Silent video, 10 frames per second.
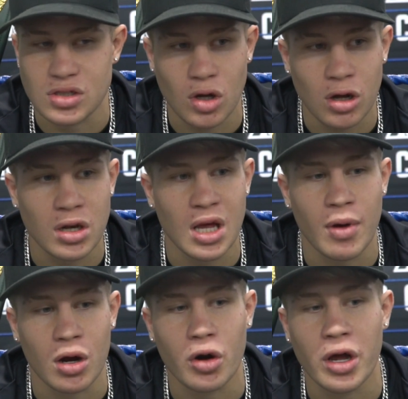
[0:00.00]
It's not only am
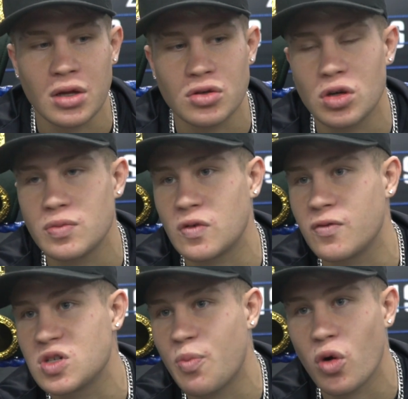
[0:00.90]
I growing in terms of
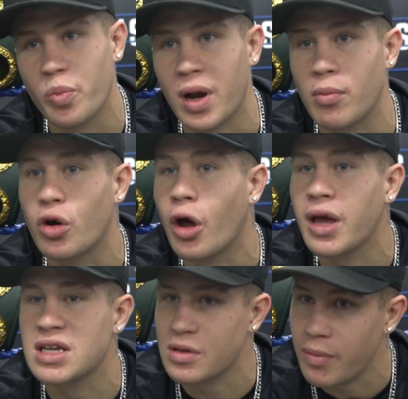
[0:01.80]
the sport, but I'm
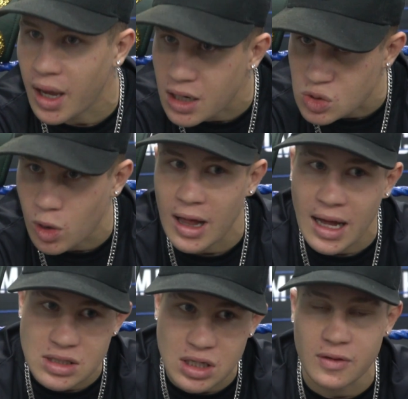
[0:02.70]
growing as a man as well
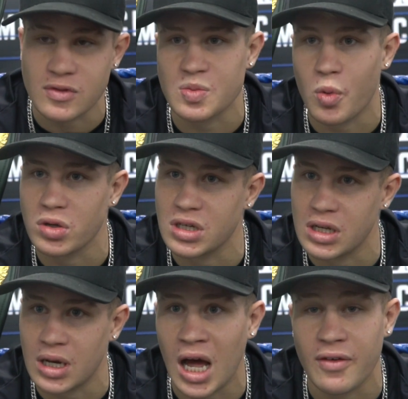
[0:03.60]
outside of the sport and
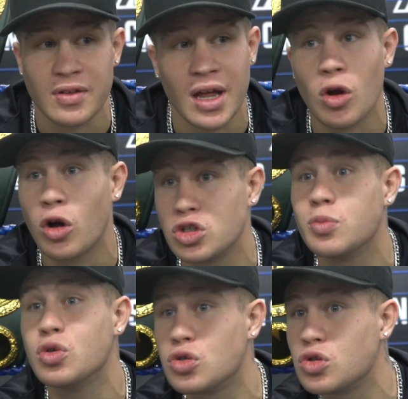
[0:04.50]
in life, and that
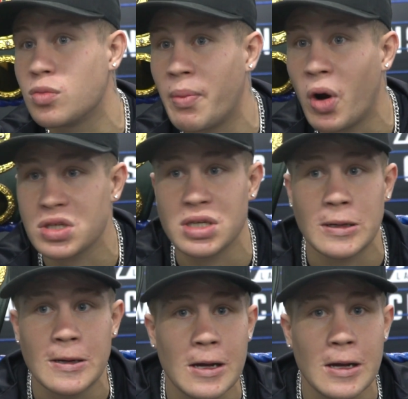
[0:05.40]
contributes to my boxing,